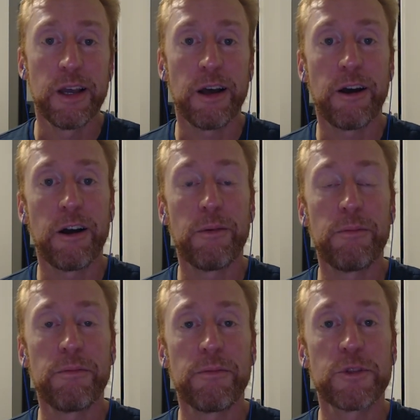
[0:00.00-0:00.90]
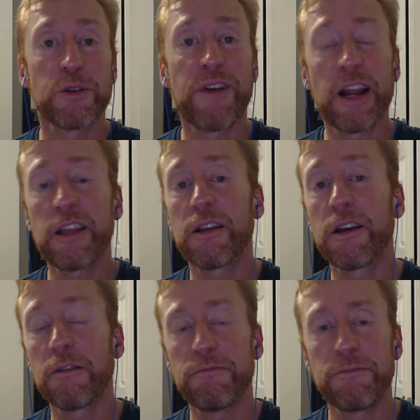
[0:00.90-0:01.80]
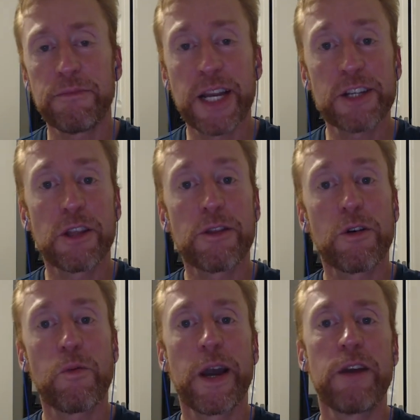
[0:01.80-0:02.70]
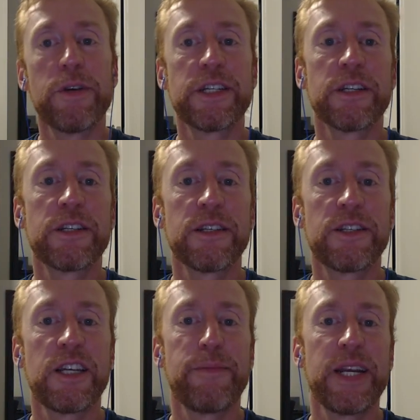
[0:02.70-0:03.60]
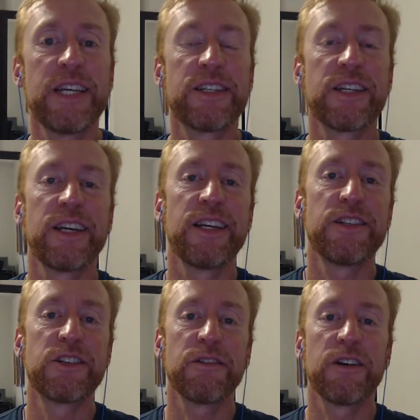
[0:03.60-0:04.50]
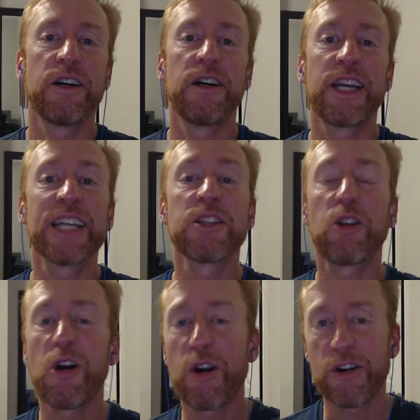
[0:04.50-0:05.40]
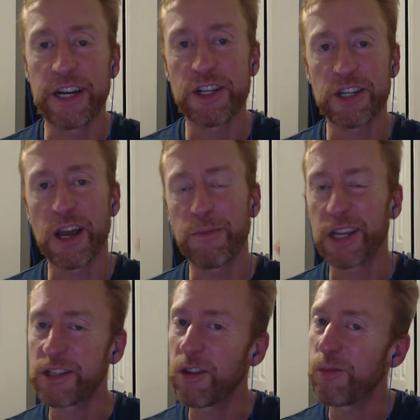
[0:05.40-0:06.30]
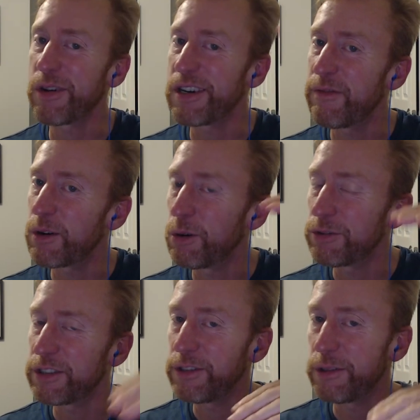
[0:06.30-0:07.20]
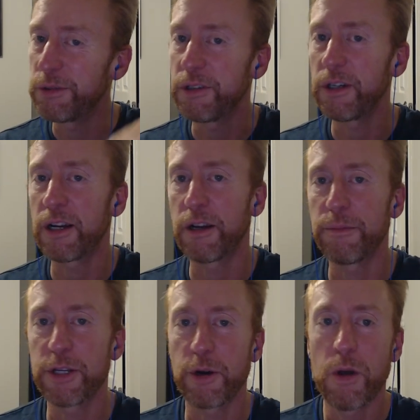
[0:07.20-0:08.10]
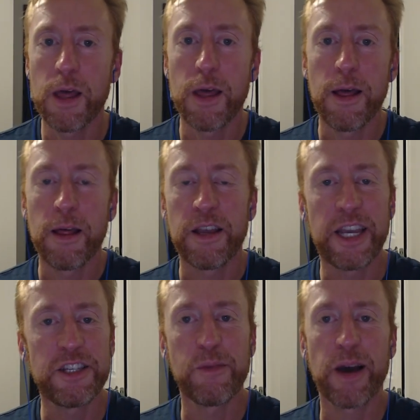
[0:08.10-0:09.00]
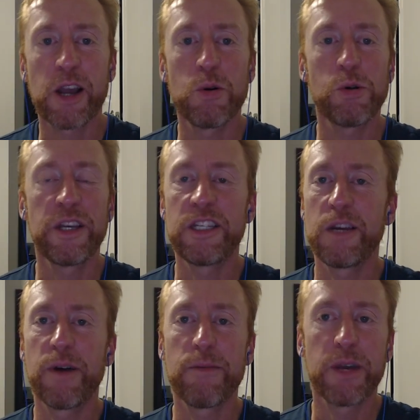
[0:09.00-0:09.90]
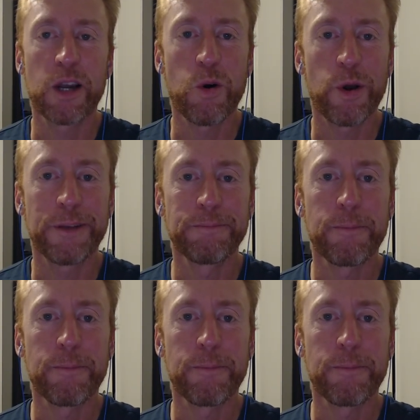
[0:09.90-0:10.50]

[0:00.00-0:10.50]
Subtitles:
So finally, next, the third way to resist CBDCs. It gets a little harder. Each step gets a little more difficult to do. Easy to buy gold, easy to buy Bitcoin.